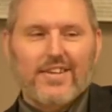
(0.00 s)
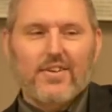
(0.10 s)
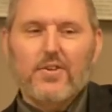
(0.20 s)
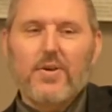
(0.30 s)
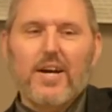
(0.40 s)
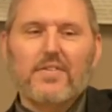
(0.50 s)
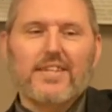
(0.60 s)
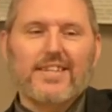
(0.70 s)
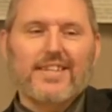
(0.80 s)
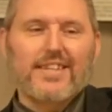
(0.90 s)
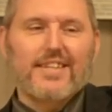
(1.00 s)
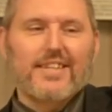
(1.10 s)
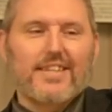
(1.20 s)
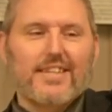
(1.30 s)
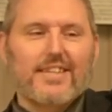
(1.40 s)
you have it.
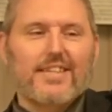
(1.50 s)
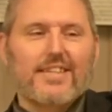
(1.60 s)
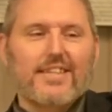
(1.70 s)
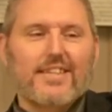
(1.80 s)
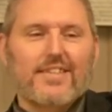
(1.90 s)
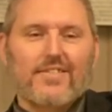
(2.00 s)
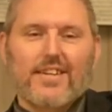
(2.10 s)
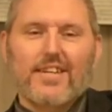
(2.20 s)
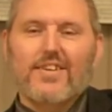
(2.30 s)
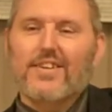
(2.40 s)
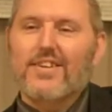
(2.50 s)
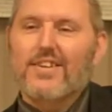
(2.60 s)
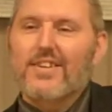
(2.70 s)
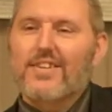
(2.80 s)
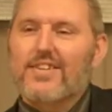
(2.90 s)
Right here.
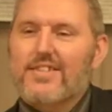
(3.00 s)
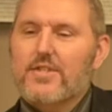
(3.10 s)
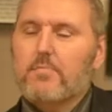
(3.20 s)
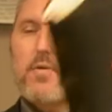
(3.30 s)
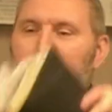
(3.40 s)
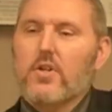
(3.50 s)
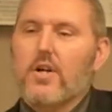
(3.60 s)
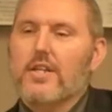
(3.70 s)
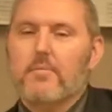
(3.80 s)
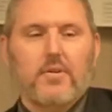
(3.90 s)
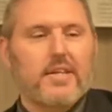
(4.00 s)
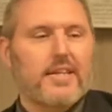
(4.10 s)
This is the perfect law of liberty.